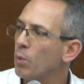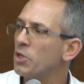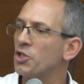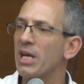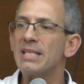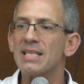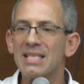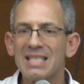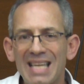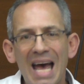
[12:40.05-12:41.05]
which takes a
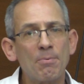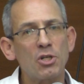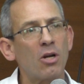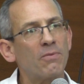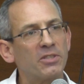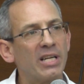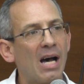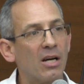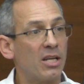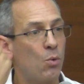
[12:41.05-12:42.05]
snapshot of
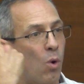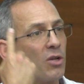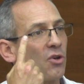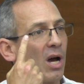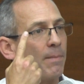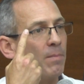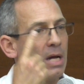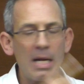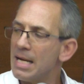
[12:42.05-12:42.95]
reality one time,